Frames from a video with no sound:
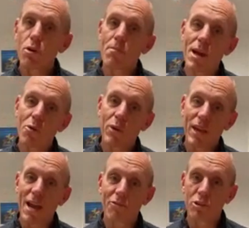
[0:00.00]
amount we
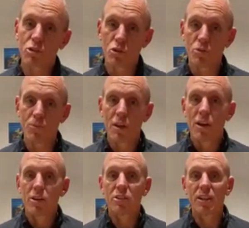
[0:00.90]
have to do
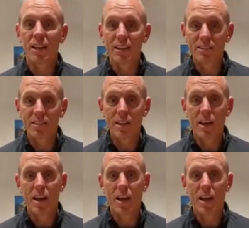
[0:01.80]
to elicit